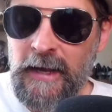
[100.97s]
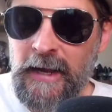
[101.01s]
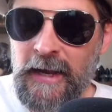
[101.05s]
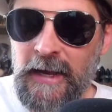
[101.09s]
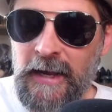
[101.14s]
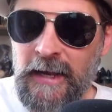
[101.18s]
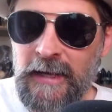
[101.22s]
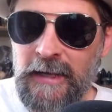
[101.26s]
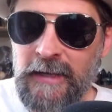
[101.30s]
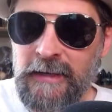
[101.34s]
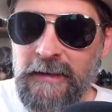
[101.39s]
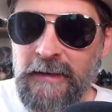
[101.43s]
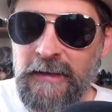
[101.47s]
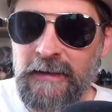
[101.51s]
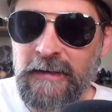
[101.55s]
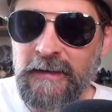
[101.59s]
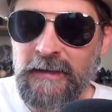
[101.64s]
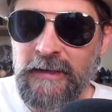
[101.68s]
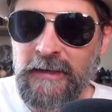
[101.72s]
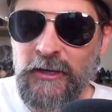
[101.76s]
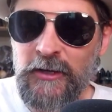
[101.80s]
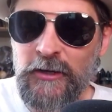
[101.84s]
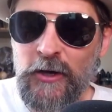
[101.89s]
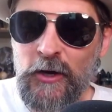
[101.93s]
And,
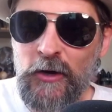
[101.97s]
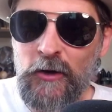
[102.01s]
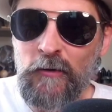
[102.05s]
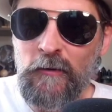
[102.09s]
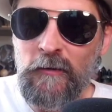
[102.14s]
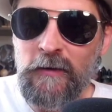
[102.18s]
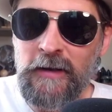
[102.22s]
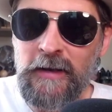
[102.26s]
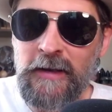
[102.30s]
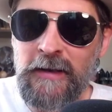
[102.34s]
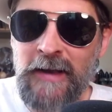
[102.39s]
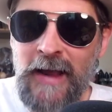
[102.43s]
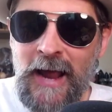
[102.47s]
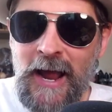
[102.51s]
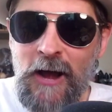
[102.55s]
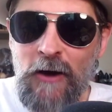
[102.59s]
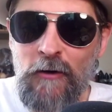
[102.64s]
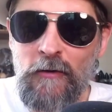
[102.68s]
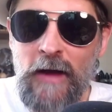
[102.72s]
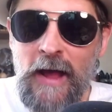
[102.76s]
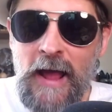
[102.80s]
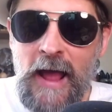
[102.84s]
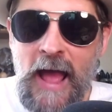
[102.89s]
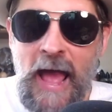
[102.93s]
you know,
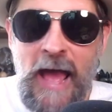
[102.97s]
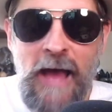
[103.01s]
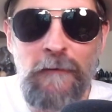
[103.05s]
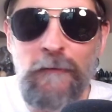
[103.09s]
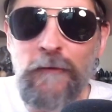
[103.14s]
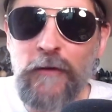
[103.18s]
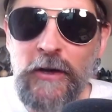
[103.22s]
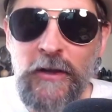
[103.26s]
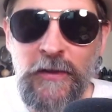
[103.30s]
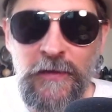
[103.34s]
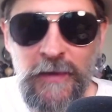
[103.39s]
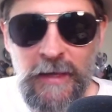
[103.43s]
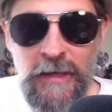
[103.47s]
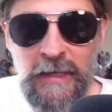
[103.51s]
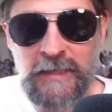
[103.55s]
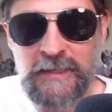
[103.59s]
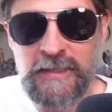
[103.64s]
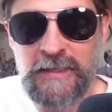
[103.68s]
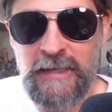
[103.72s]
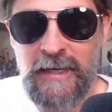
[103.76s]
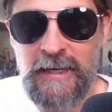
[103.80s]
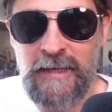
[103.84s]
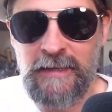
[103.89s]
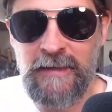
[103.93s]
now everything
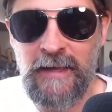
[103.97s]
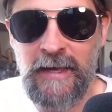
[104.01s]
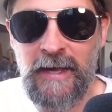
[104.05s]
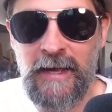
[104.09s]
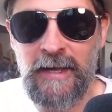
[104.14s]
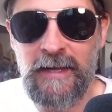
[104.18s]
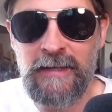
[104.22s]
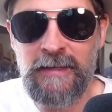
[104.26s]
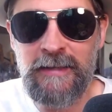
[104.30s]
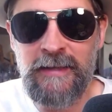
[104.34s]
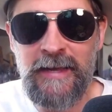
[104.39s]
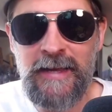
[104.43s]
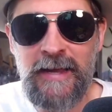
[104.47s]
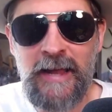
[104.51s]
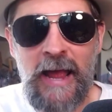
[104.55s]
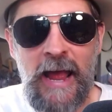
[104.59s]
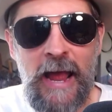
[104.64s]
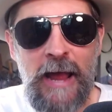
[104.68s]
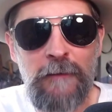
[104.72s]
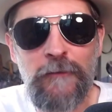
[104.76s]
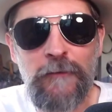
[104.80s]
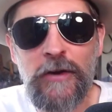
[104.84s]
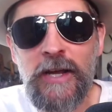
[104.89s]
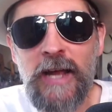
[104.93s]
is like that. Like,
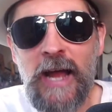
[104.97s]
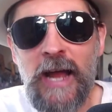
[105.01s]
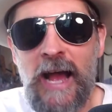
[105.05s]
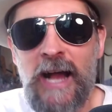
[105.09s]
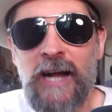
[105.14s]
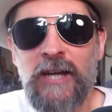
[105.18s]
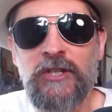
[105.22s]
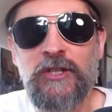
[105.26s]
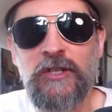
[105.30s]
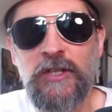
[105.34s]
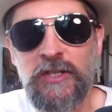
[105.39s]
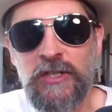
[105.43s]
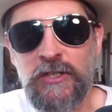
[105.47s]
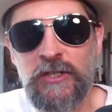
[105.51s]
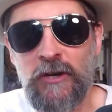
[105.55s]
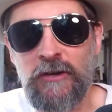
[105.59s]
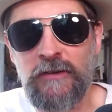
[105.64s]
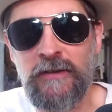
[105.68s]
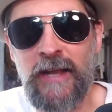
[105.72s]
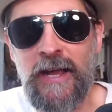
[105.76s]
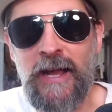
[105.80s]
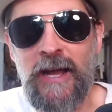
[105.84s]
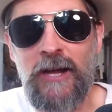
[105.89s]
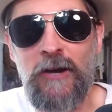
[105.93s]
every action star
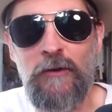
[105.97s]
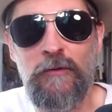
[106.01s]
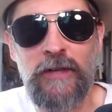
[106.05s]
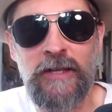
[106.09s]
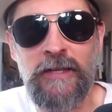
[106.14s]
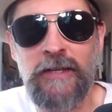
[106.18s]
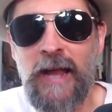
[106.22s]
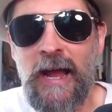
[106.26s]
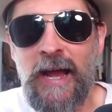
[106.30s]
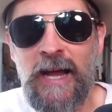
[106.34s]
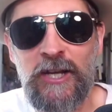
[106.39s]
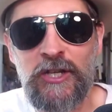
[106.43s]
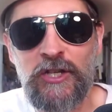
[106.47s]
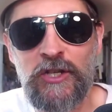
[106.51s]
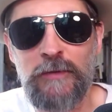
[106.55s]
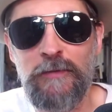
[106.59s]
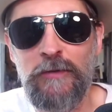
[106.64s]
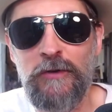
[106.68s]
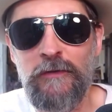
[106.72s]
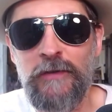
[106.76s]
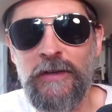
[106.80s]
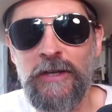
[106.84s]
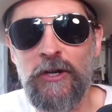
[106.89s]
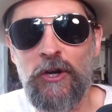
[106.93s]
now in an action
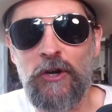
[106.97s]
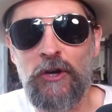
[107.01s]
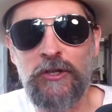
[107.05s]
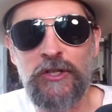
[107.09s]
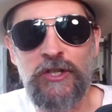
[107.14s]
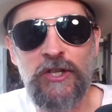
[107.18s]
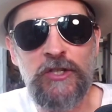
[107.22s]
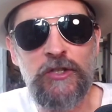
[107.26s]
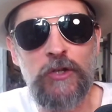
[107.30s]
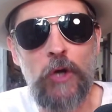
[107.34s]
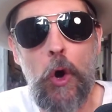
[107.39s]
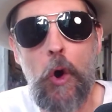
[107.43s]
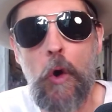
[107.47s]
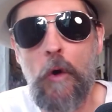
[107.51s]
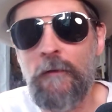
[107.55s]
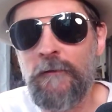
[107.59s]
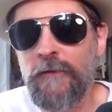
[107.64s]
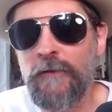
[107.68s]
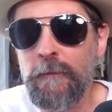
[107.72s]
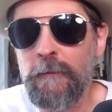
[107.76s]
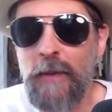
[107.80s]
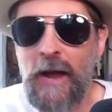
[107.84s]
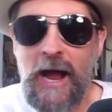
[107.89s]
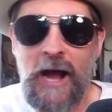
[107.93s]
movie are just
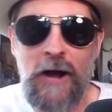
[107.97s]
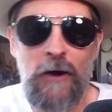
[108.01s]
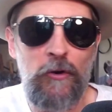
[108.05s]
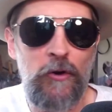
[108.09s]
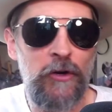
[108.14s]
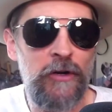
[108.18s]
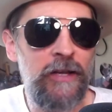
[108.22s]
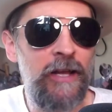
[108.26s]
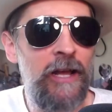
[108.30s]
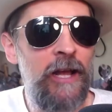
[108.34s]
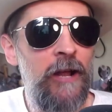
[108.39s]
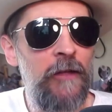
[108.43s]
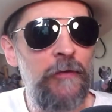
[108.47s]
overpowered.